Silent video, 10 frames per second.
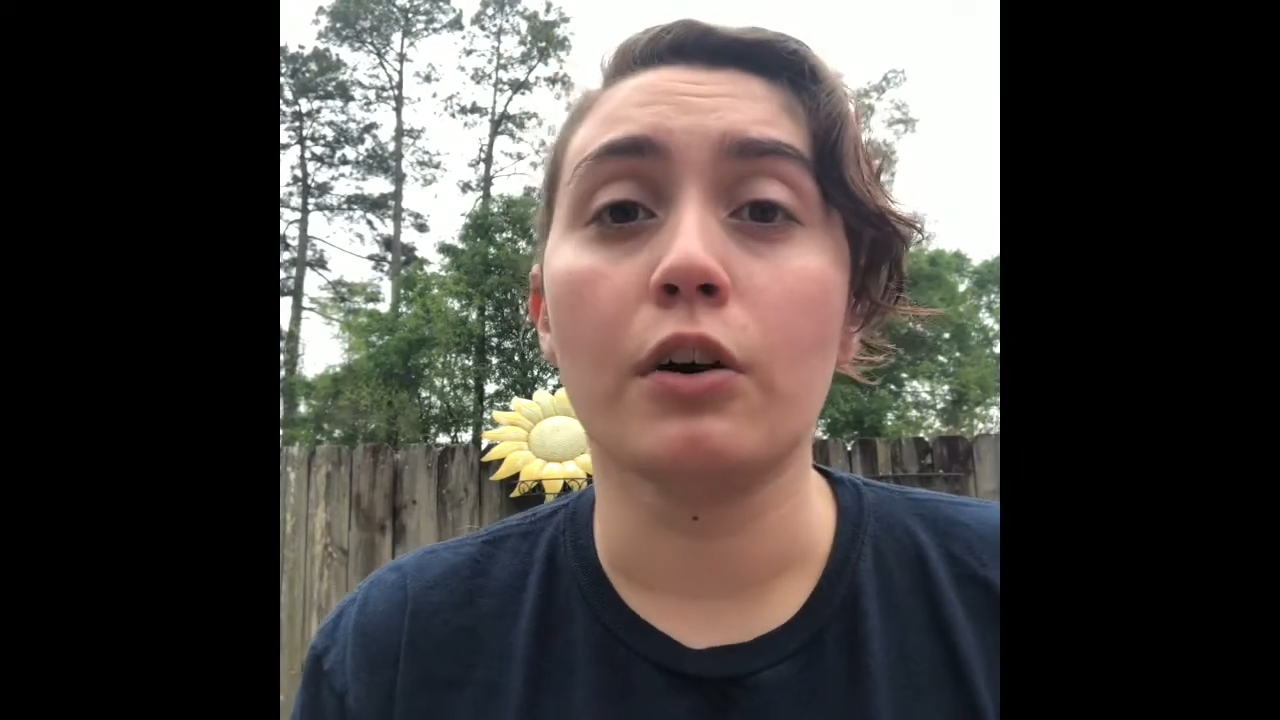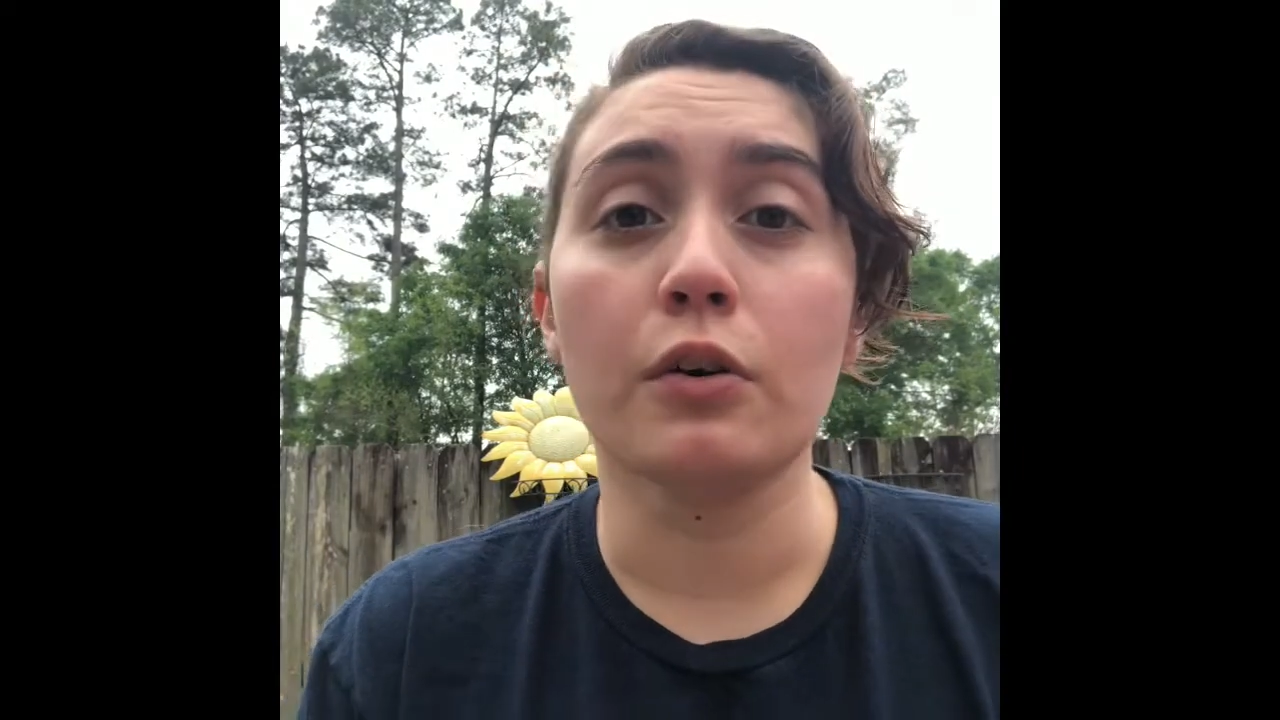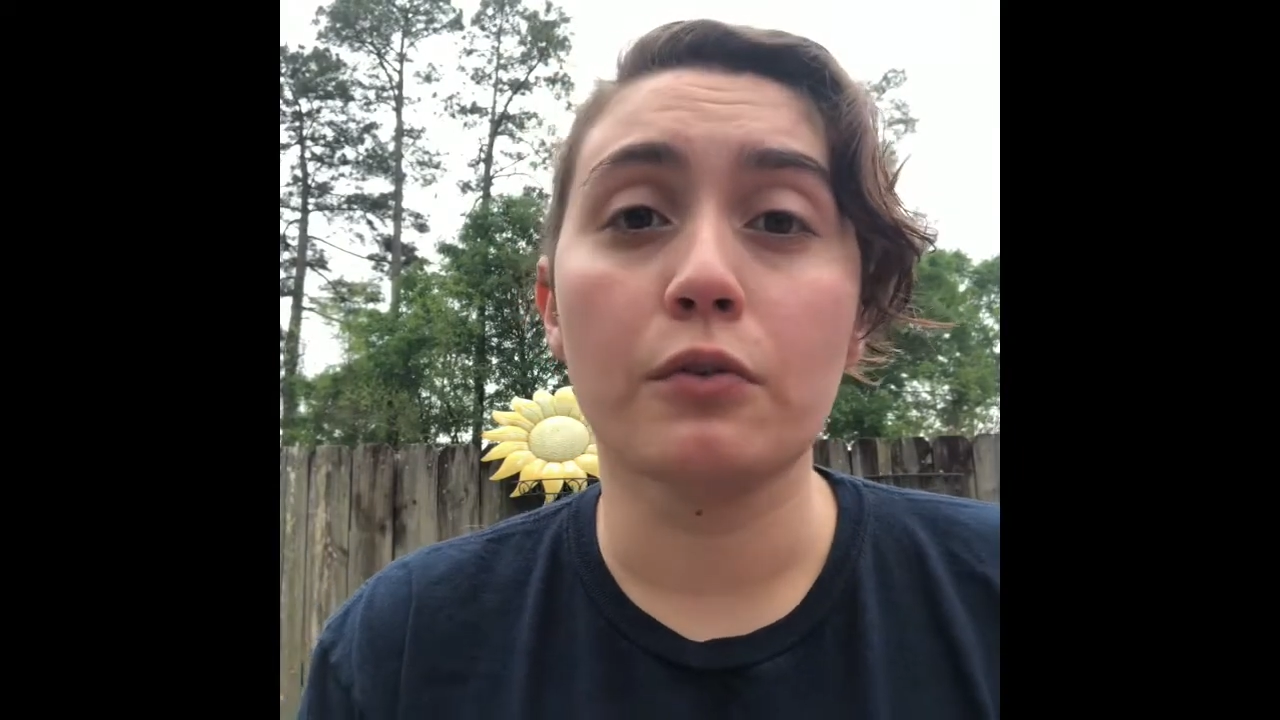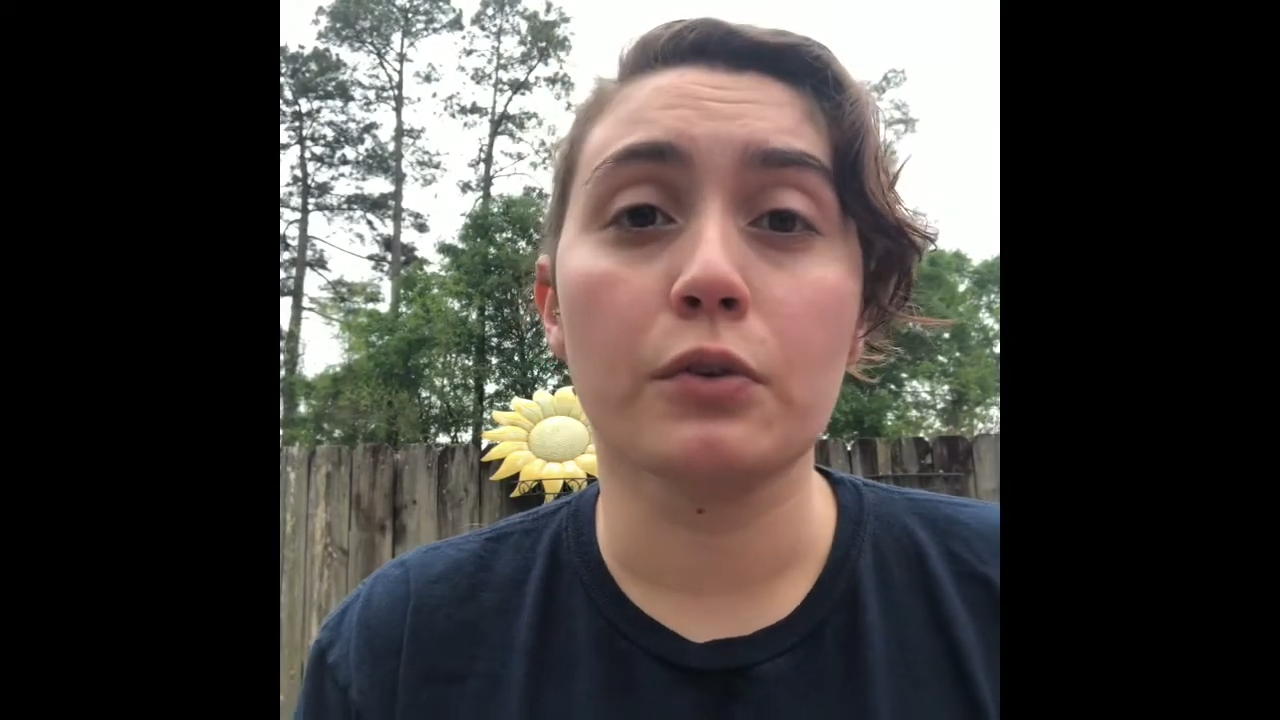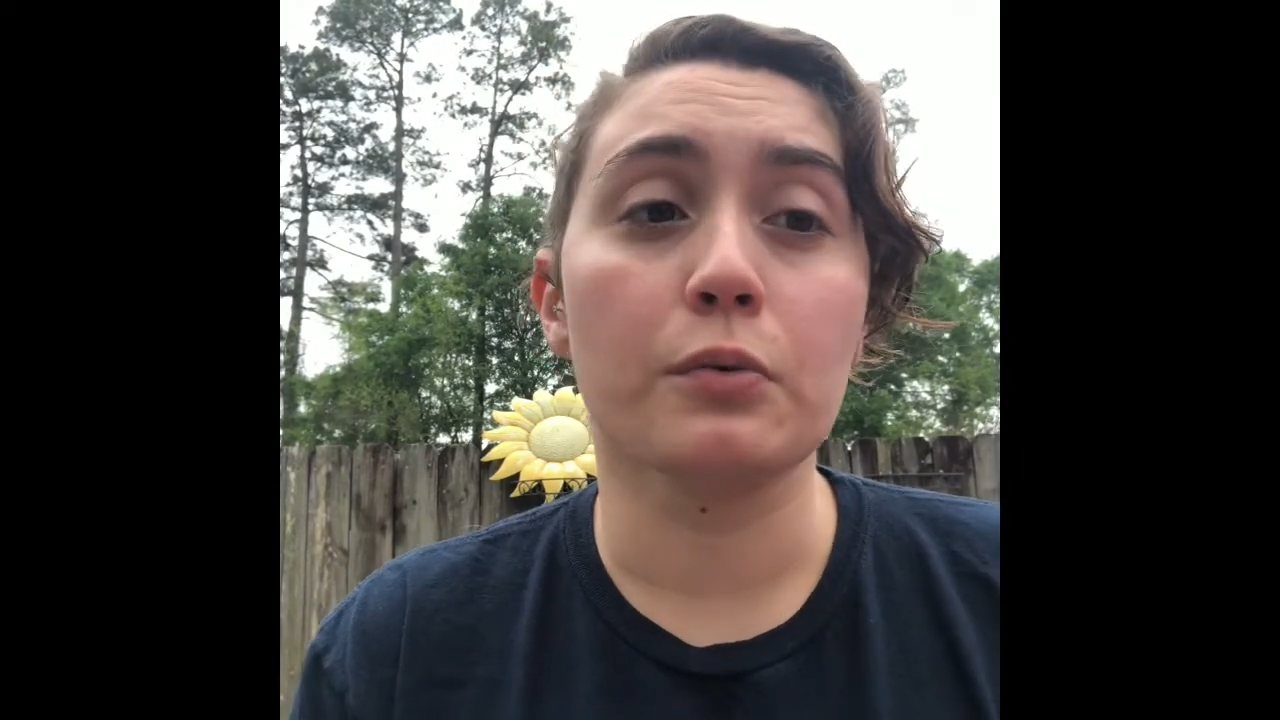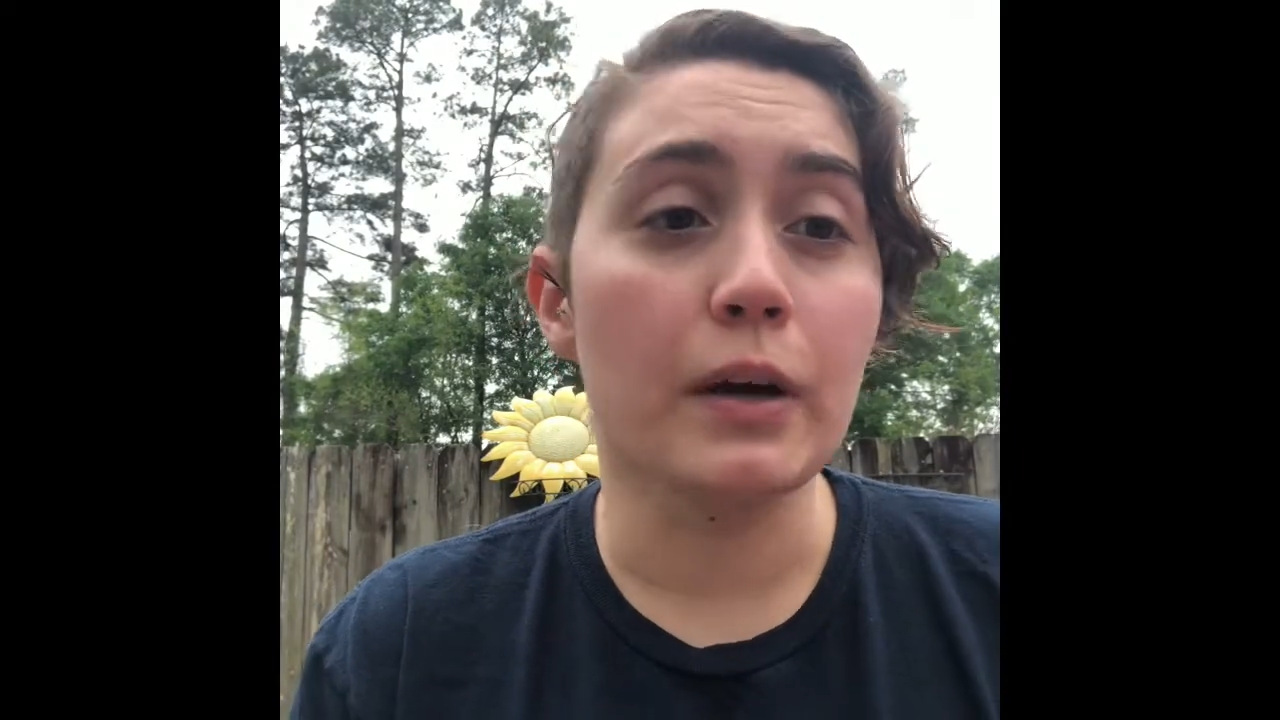Over the